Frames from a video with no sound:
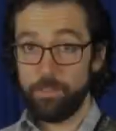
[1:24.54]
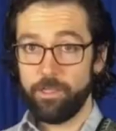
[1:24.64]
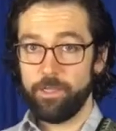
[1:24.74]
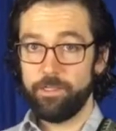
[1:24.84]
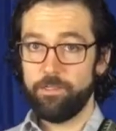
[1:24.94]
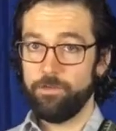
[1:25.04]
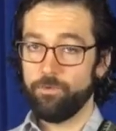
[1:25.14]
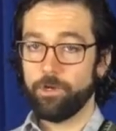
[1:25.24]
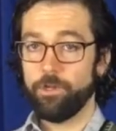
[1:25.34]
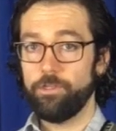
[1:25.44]
the idea that
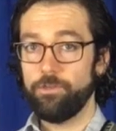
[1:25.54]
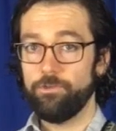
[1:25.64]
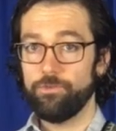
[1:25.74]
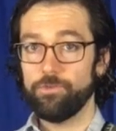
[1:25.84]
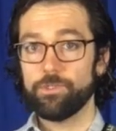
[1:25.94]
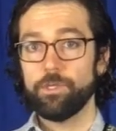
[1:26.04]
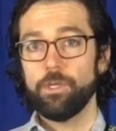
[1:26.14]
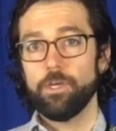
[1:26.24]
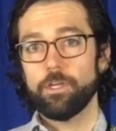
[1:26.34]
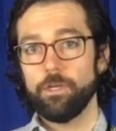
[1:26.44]
we're going to use
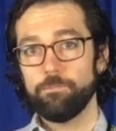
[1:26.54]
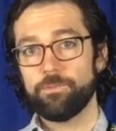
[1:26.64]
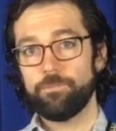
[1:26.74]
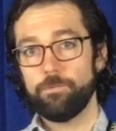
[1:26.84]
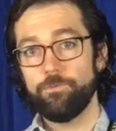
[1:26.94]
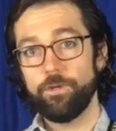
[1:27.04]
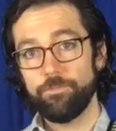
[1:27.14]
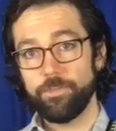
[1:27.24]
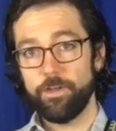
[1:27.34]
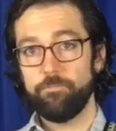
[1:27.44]
comes from a
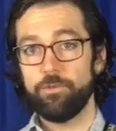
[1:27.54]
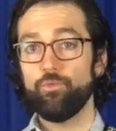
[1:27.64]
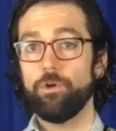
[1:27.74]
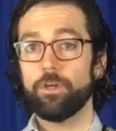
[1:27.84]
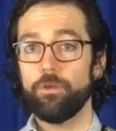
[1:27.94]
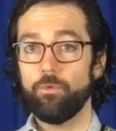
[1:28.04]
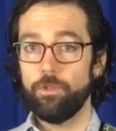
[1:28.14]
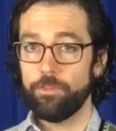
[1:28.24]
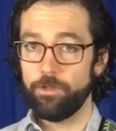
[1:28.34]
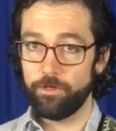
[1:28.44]
riff that I've been working
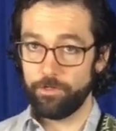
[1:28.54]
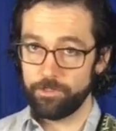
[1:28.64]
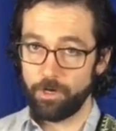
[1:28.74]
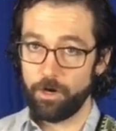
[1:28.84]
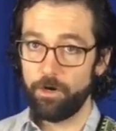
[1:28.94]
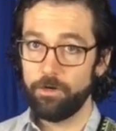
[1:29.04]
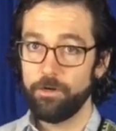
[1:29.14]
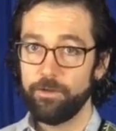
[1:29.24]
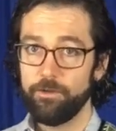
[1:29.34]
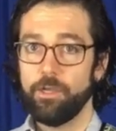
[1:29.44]
with on guitar.
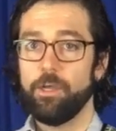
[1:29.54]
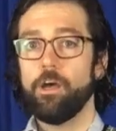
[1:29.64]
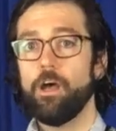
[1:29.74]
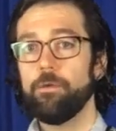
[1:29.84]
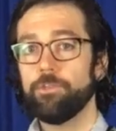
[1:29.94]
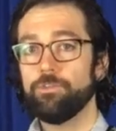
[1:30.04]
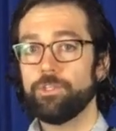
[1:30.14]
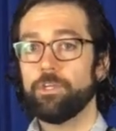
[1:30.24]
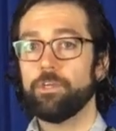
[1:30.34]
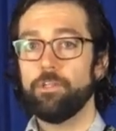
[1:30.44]
I'm
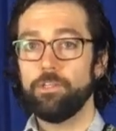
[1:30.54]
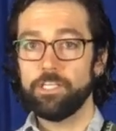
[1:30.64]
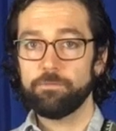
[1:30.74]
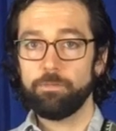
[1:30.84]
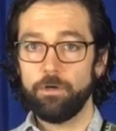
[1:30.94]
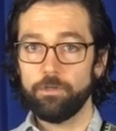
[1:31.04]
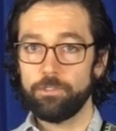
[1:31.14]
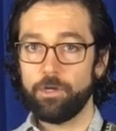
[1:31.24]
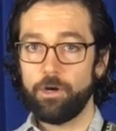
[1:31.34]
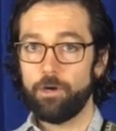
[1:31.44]
using a Les Paul
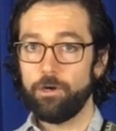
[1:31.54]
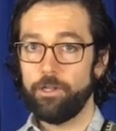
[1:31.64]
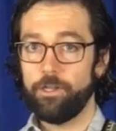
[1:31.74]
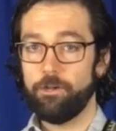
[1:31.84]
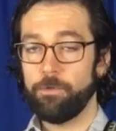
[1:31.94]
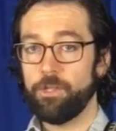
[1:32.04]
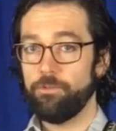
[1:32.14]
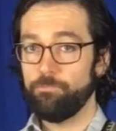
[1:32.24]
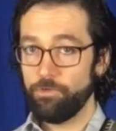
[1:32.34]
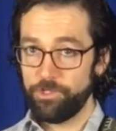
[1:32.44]
guitar and I'm on
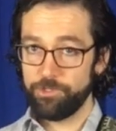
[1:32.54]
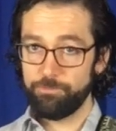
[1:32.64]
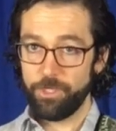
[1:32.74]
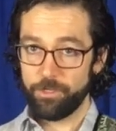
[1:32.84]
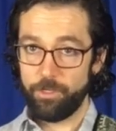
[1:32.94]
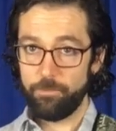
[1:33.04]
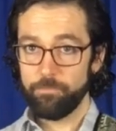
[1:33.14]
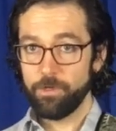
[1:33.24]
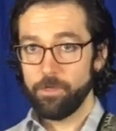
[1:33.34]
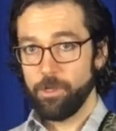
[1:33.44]
the bridge pickup.
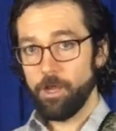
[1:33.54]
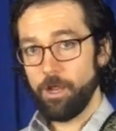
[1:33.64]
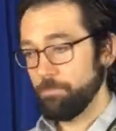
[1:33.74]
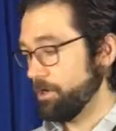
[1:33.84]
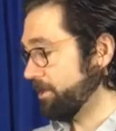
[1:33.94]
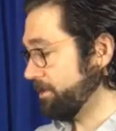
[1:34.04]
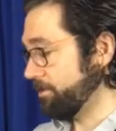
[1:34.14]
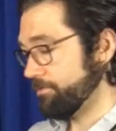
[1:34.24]
I'm running it